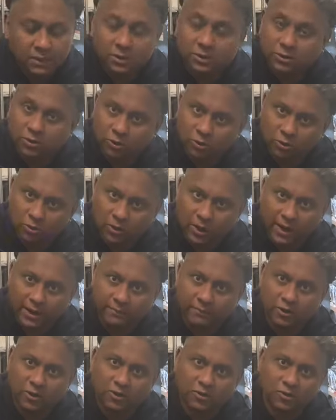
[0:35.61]
So
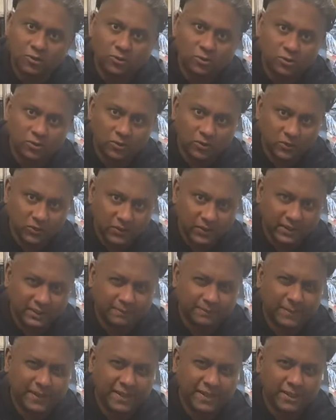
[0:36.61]
I'm going to
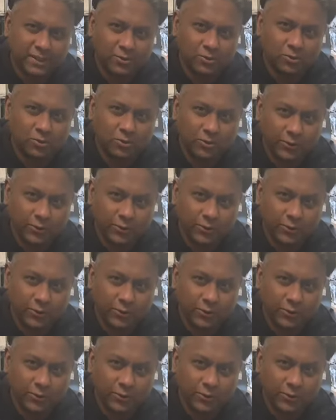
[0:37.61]
explain you